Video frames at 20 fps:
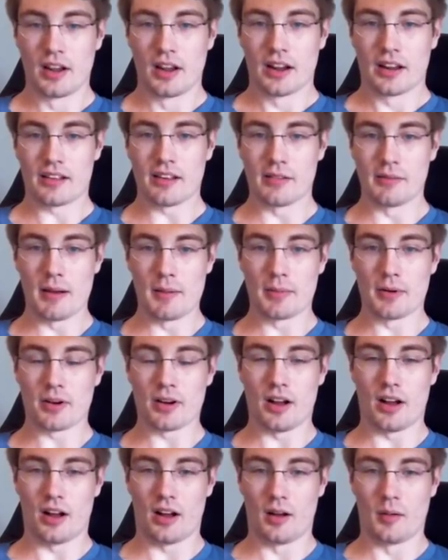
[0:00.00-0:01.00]
I remember,
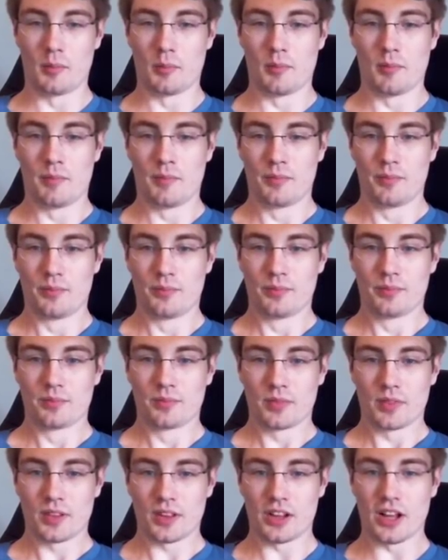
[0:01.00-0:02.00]
um,
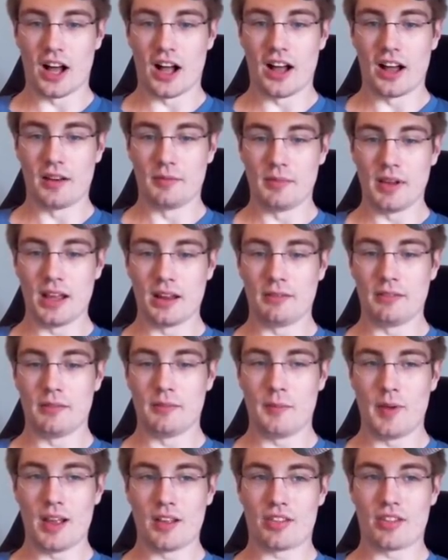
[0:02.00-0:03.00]
God, me and,
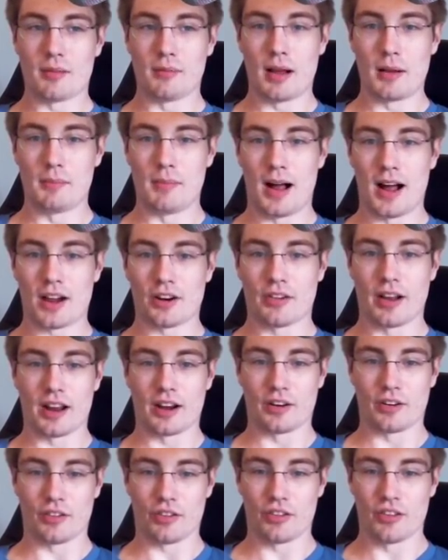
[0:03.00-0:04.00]
me and some of my
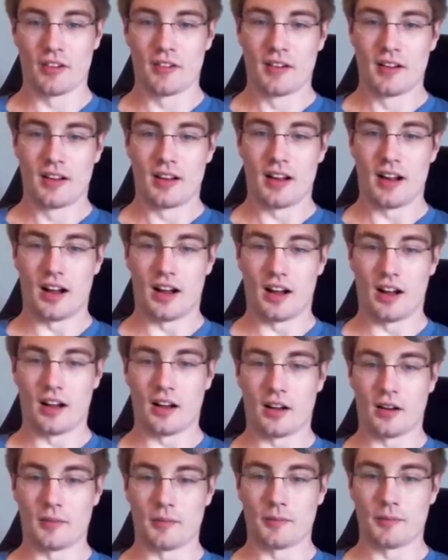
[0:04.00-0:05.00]
moderators,
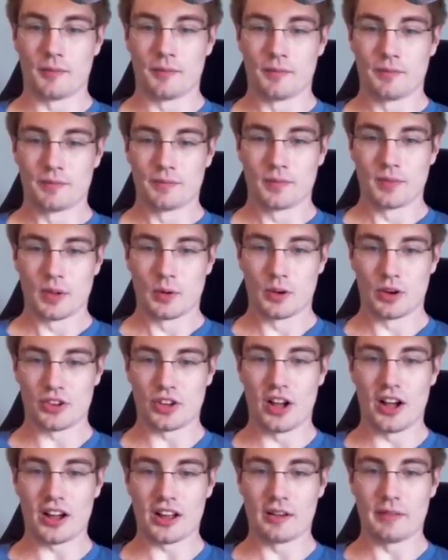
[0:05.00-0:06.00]
um, we're
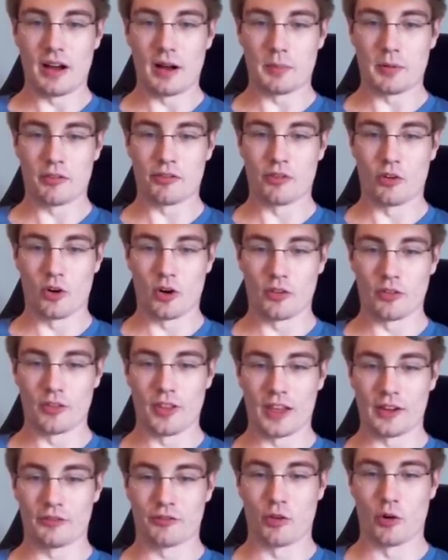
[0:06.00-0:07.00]
talking about perform
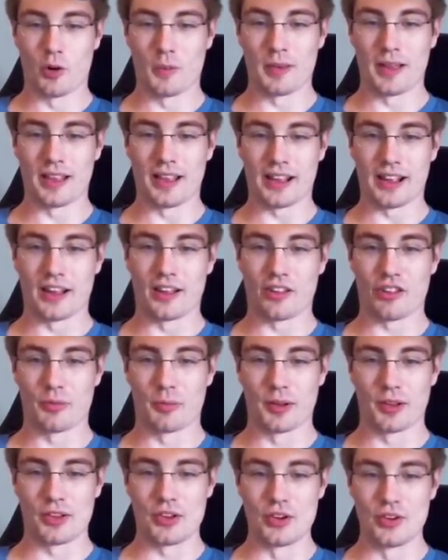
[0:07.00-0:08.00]
like forming like a
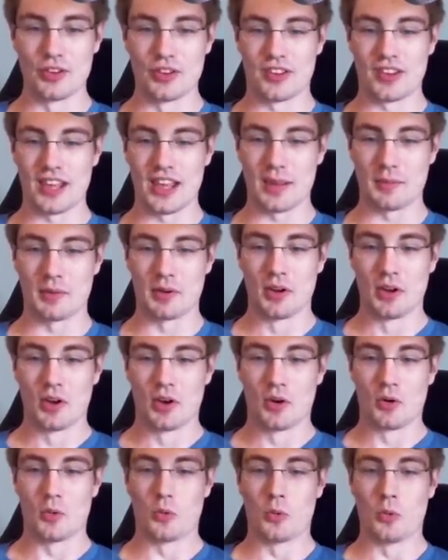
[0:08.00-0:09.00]
Splatoon team
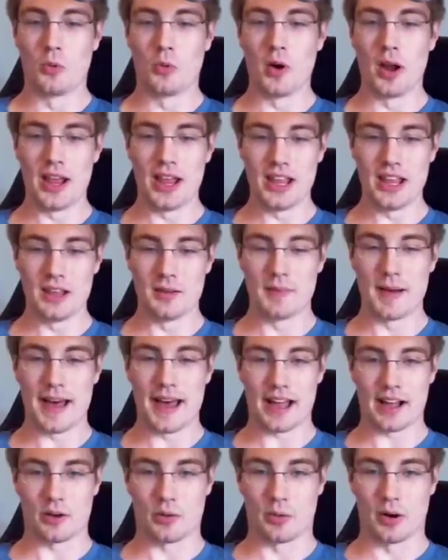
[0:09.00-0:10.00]
way
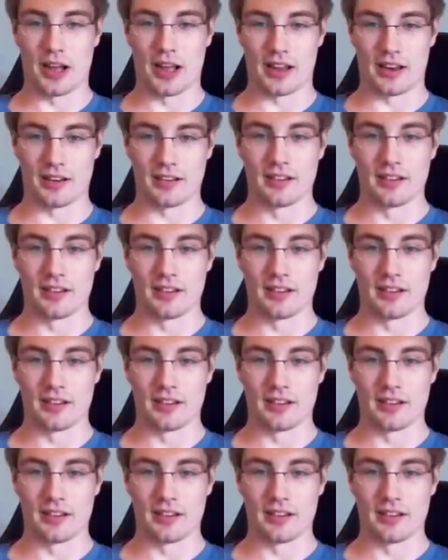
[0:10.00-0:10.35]
back when.